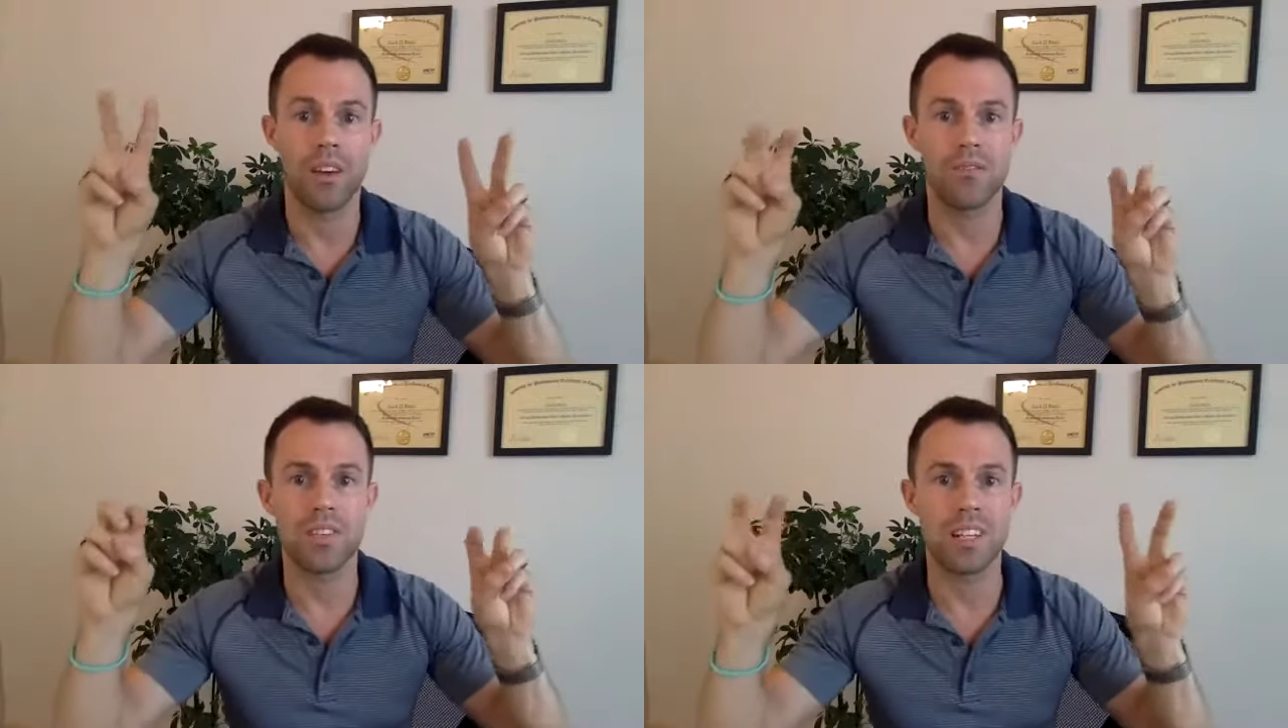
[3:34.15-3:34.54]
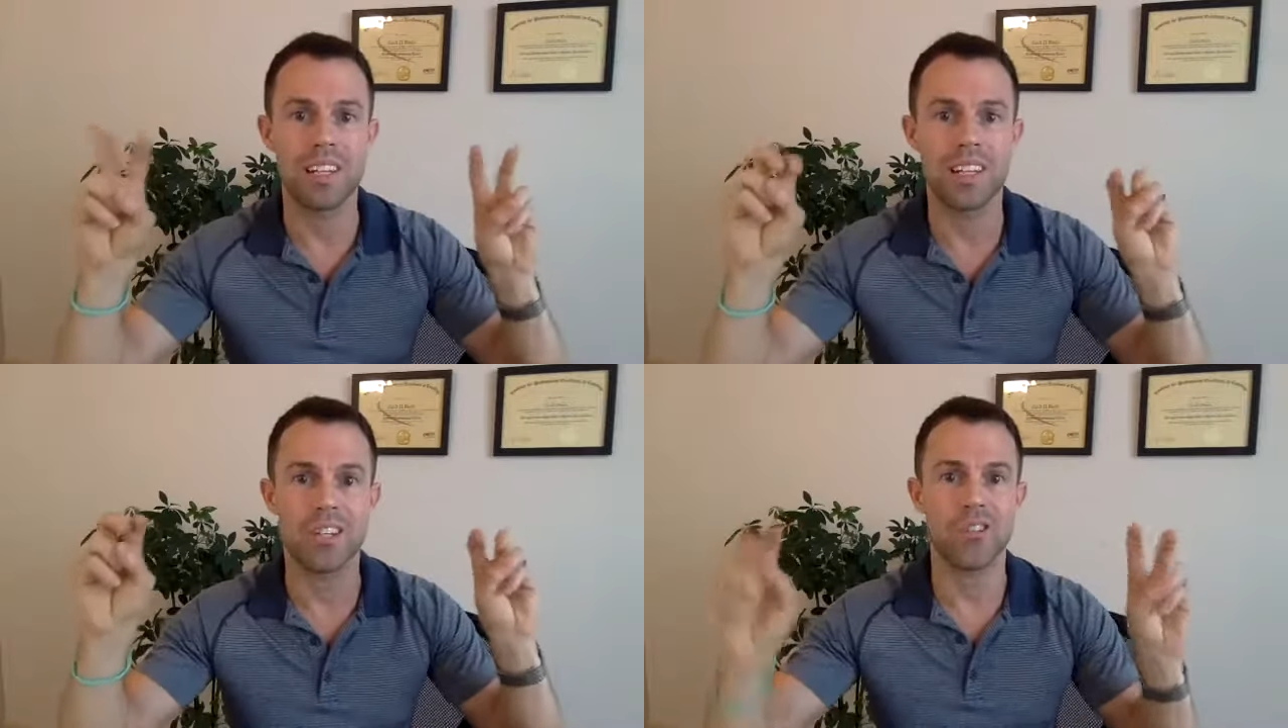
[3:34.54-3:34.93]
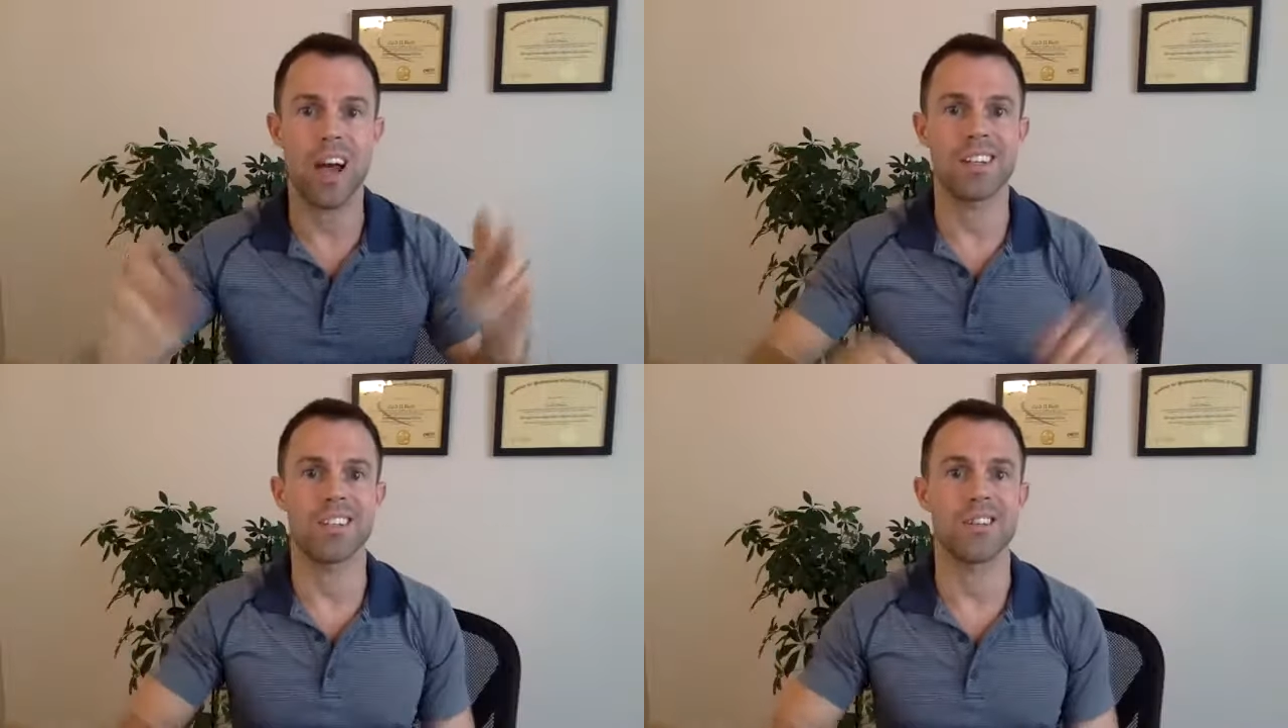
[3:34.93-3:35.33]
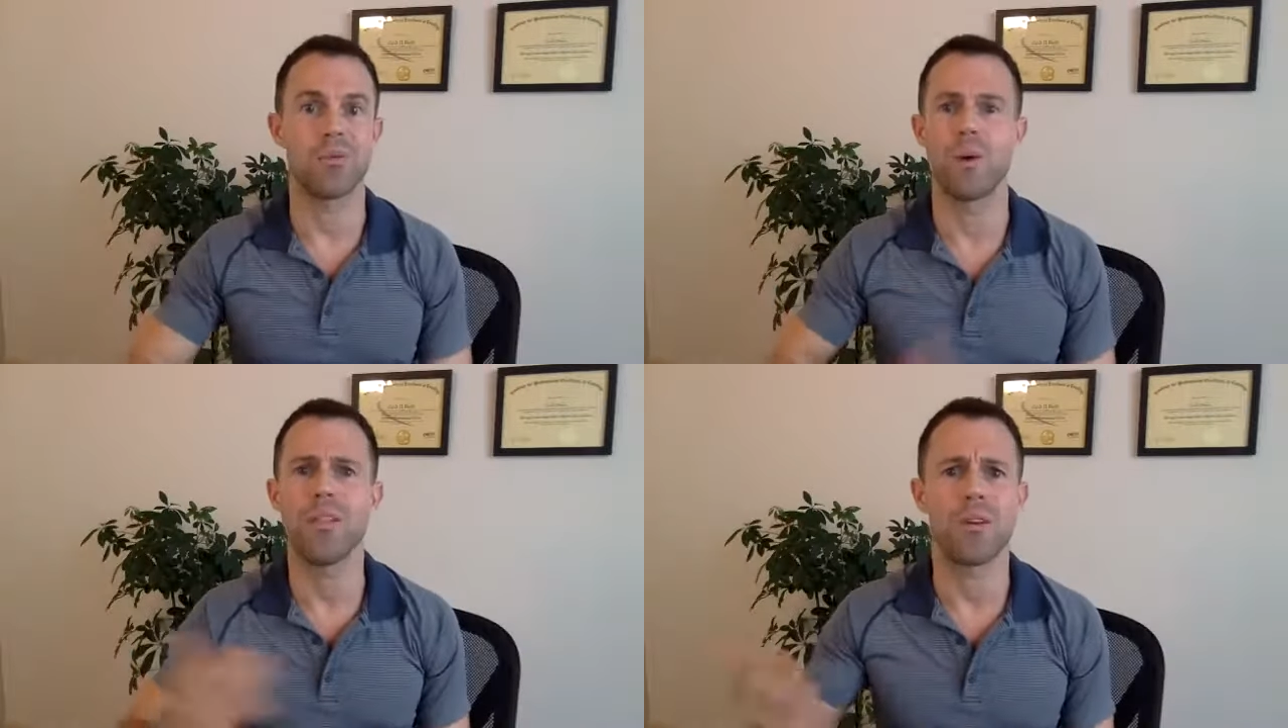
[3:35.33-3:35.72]
physically attracted to,
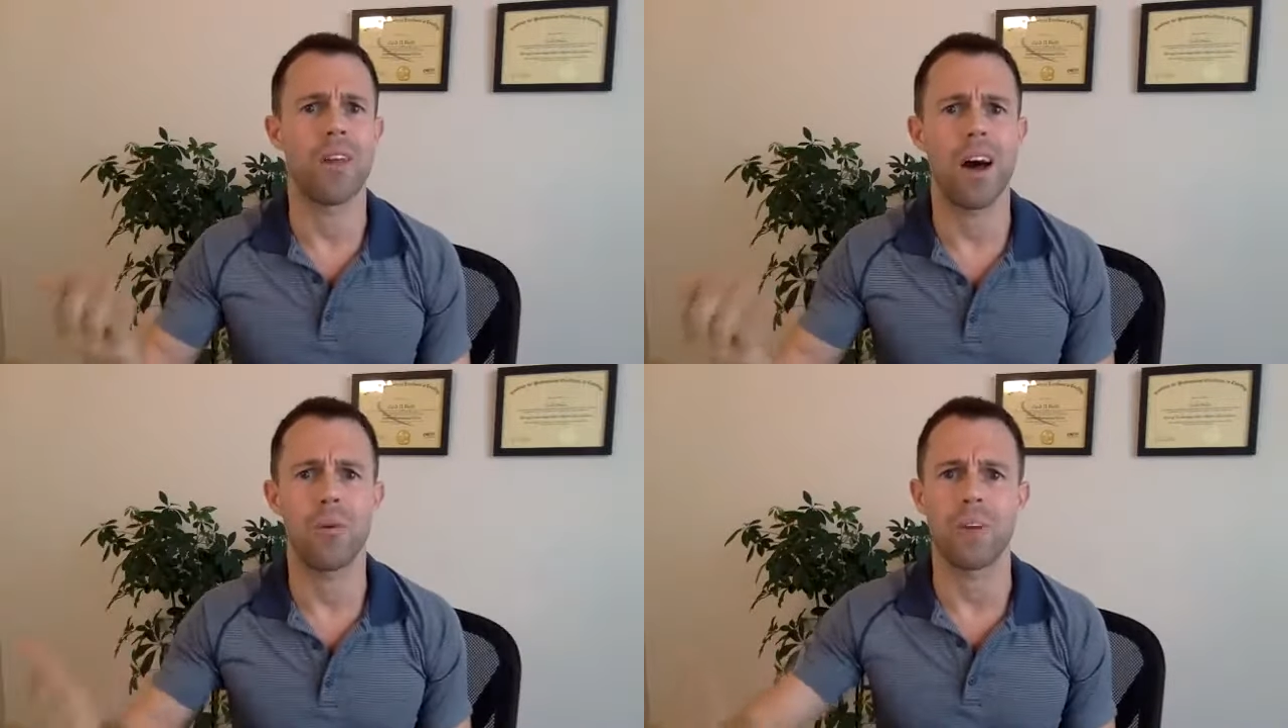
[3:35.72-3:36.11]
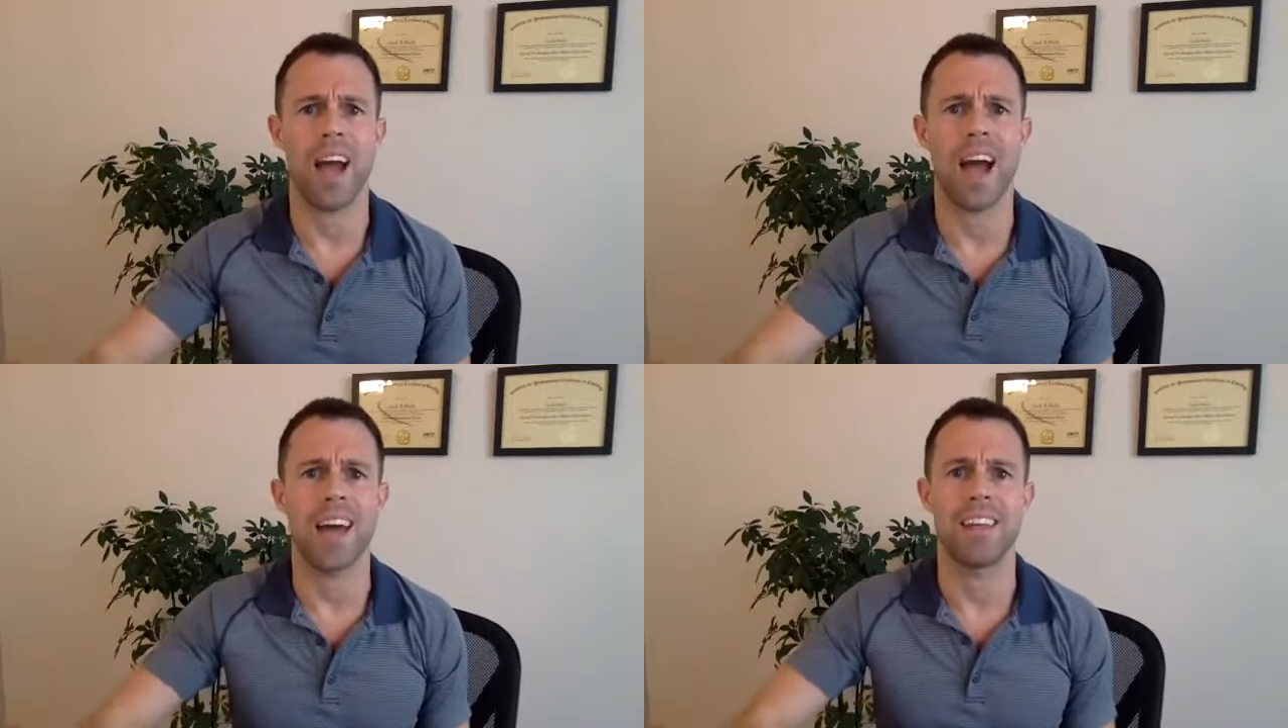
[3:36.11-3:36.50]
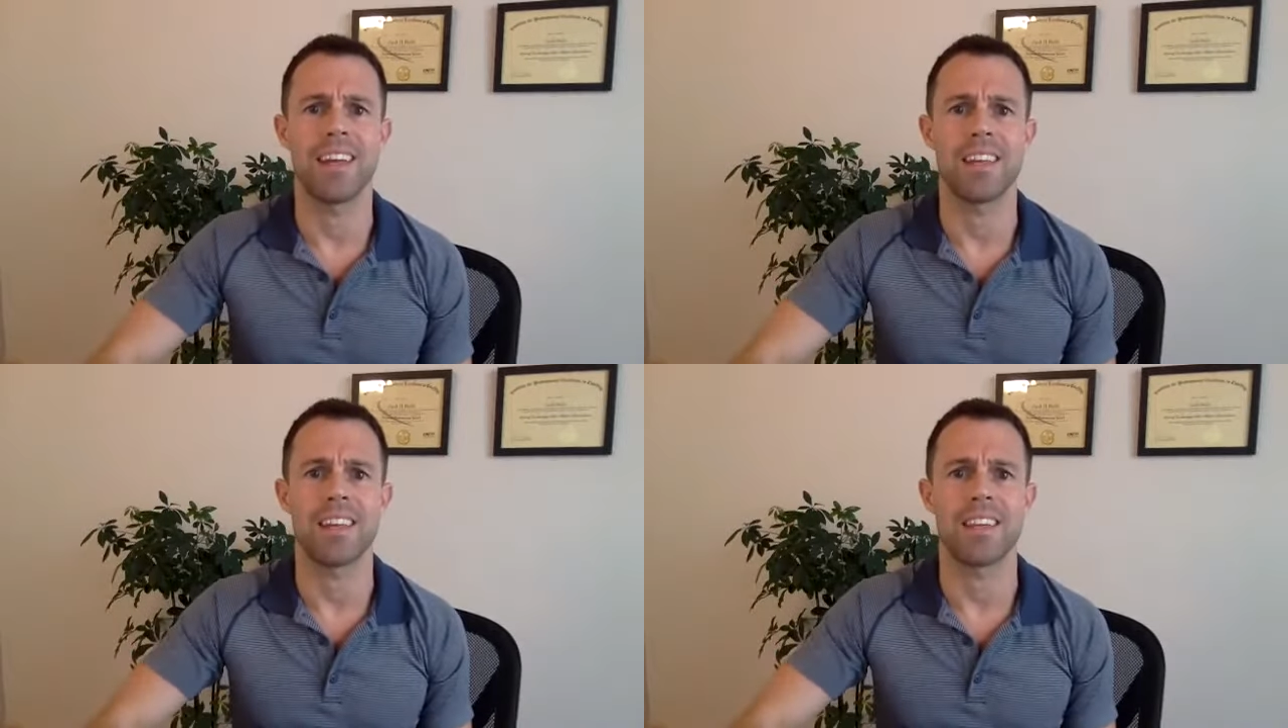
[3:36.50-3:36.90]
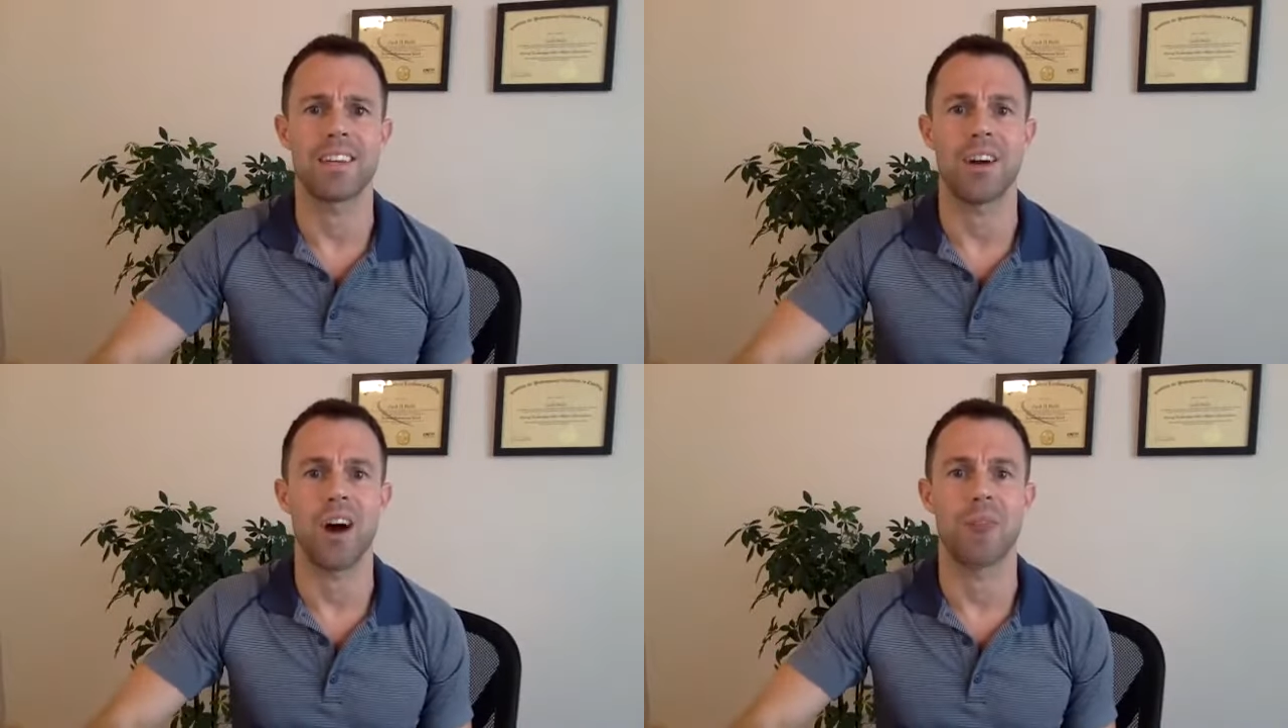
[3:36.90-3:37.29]
whether or not we had anything in
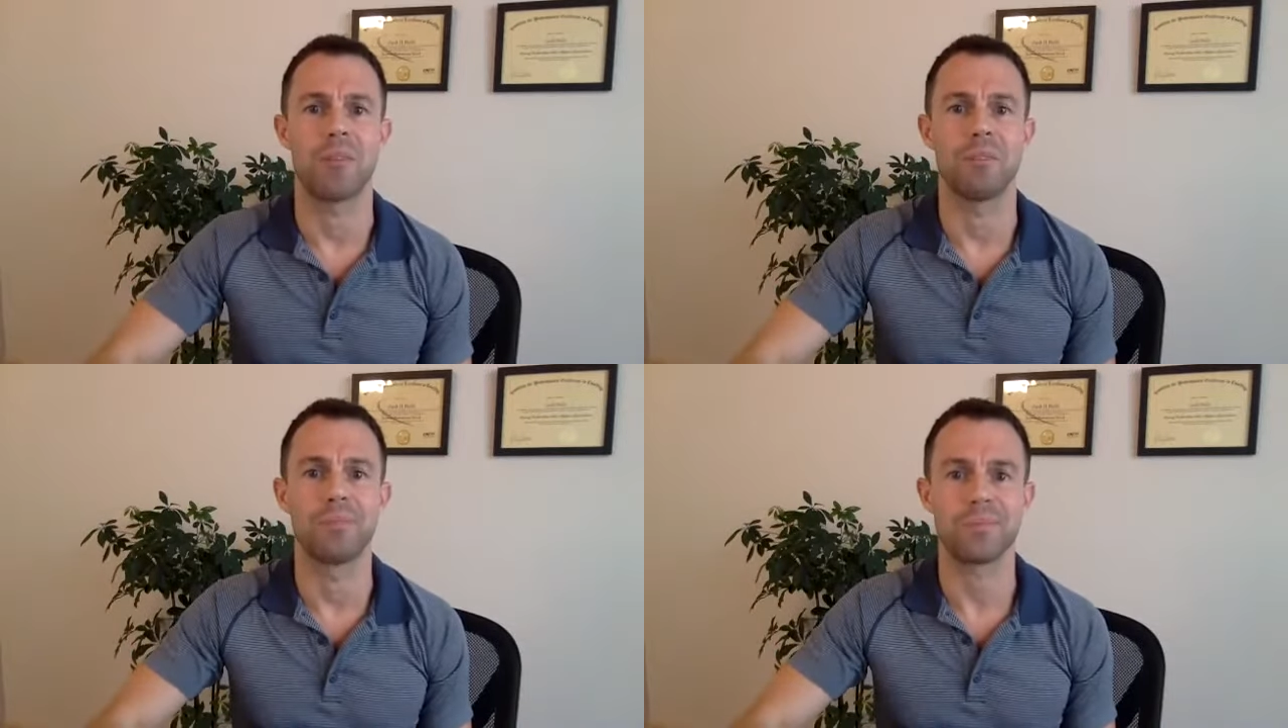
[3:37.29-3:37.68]
common.